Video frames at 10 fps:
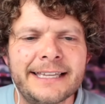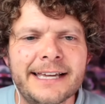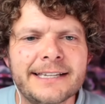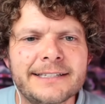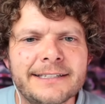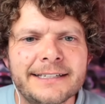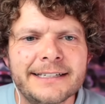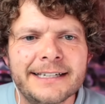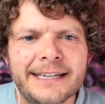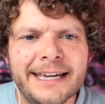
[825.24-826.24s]
In
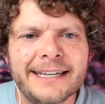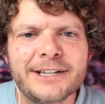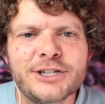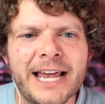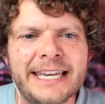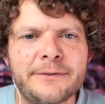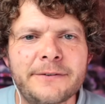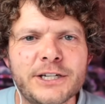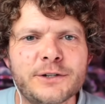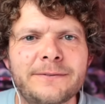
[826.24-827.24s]
a
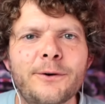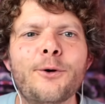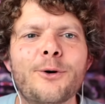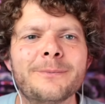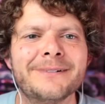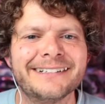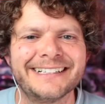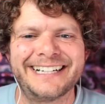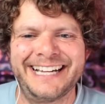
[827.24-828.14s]
jellyfish form. Exactly.